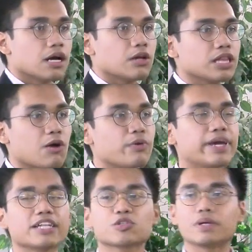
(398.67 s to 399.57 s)
that we
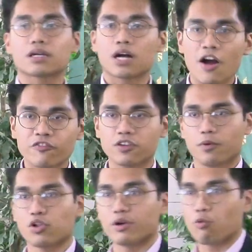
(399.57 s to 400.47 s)
get to be
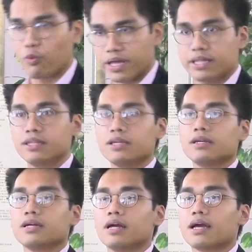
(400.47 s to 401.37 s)
comfortable with,
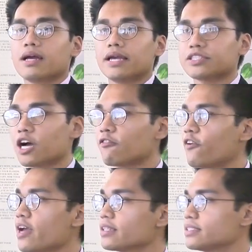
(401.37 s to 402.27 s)
is our
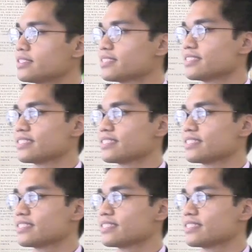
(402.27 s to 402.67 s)
friends.